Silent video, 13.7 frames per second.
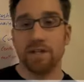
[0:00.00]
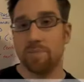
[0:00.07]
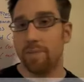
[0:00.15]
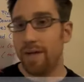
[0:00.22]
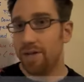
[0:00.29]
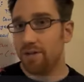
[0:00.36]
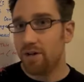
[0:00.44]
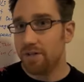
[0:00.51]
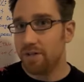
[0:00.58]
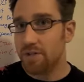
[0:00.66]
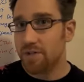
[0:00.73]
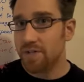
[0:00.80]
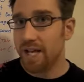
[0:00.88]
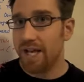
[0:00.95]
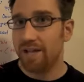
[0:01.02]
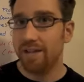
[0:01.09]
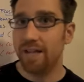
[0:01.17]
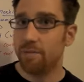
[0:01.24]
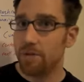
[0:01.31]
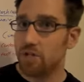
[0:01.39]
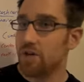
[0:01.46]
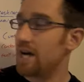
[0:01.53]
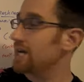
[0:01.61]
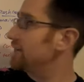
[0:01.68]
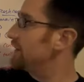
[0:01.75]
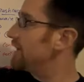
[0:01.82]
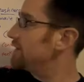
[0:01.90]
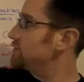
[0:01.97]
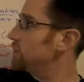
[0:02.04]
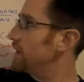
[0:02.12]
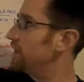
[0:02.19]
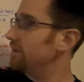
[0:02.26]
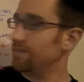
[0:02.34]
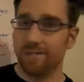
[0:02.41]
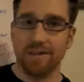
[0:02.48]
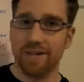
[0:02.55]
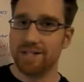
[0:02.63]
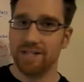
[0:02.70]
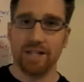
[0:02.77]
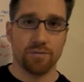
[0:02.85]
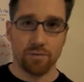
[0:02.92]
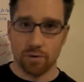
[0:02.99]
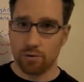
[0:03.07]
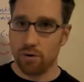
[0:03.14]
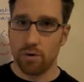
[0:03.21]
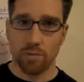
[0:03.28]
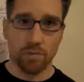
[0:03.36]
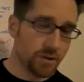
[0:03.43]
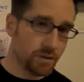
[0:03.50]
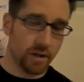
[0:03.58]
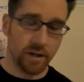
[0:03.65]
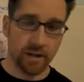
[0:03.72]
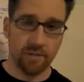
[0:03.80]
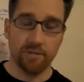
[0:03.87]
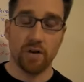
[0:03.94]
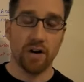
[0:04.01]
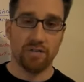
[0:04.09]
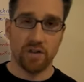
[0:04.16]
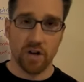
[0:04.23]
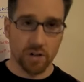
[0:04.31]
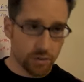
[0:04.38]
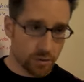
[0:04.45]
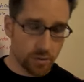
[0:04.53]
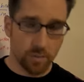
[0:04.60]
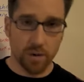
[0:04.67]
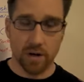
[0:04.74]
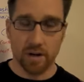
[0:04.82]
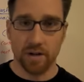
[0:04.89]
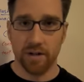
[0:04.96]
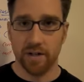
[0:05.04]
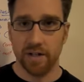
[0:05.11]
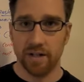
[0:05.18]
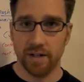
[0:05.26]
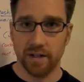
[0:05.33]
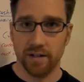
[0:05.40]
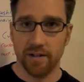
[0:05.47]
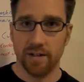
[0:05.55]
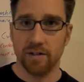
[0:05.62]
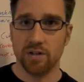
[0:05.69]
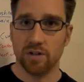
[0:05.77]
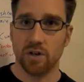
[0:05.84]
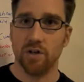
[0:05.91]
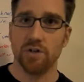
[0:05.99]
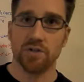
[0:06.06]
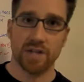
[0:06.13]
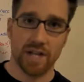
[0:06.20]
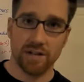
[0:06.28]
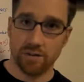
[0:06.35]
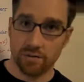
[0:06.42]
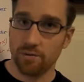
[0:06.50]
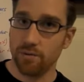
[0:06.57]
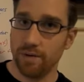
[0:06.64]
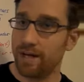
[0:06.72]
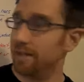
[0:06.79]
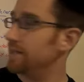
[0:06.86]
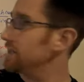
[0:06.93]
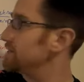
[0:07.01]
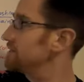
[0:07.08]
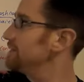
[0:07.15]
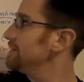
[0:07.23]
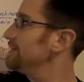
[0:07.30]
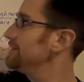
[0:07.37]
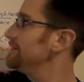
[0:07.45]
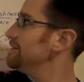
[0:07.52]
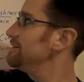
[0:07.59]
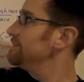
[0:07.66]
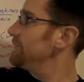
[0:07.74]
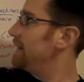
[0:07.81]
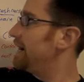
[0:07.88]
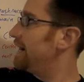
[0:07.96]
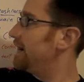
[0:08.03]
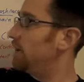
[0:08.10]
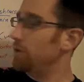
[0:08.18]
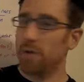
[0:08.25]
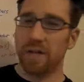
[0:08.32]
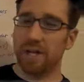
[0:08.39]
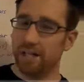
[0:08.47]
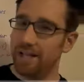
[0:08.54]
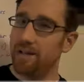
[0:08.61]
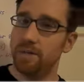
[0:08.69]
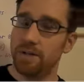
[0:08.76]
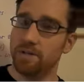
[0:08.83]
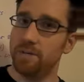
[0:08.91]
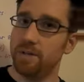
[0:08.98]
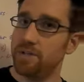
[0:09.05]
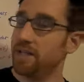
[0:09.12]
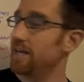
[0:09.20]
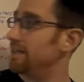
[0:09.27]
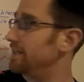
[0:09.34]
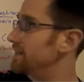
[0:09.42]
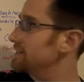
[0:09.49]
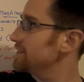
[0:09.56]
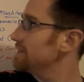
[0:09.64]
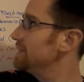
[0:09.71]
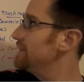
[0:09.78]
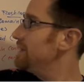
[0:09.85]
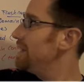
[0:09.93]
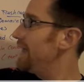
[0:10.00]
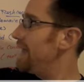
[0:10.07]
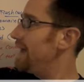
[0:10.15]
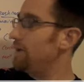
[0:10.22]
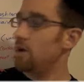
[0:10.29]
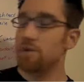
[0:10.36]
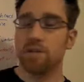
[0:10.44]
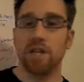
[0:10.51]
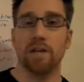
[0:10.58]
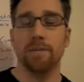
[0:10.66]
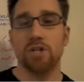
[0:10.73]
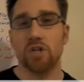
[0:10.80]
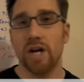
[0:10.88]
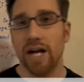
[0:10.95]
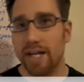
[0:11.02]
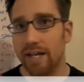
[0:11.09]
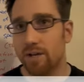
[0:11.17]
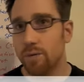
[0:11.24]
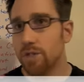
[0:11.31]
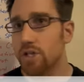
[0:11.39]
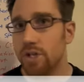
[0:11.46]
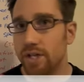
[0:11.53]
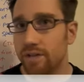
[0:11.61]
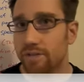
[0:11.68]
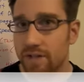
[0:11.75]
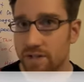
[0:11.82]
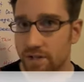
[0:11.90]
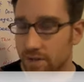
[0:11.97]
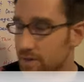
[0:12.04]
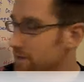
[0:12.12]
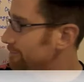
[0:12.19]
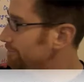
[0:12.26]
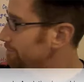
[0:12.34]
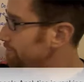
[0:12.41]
spend on your site? They could be tracking that as well, very easily through Chrome, Firefox, toolbar installs, and through analytics, although they claim not to be using analytics. And also they could be tracking returning visitors.